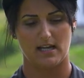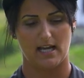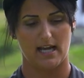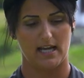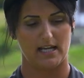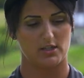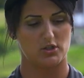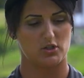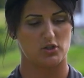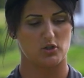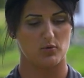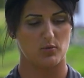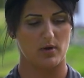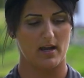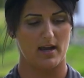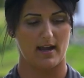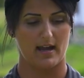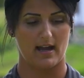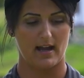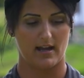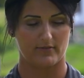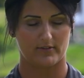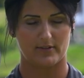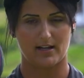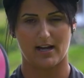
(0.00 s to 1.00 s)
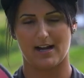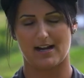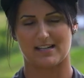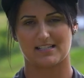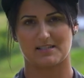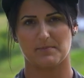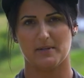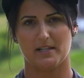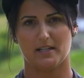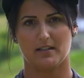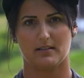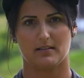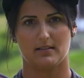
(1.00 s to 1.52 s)
I do have
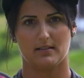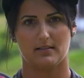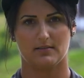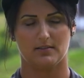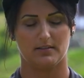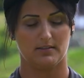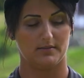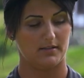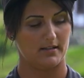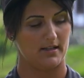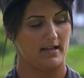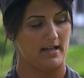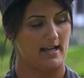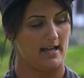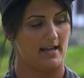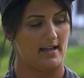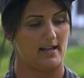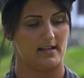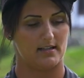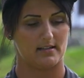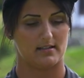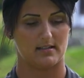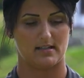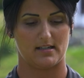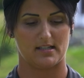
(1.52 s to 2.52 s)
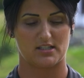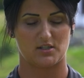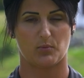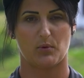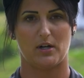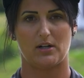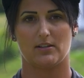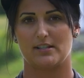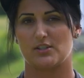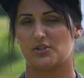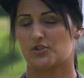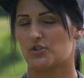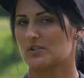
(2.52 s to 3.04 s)
cosmic and as
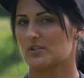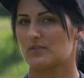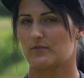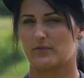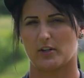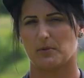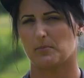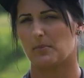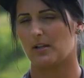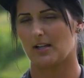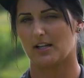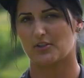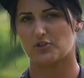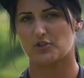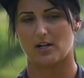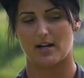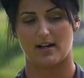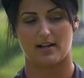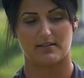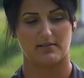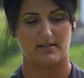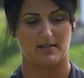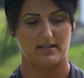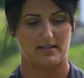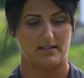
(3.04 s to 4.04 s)
well as just firm electron,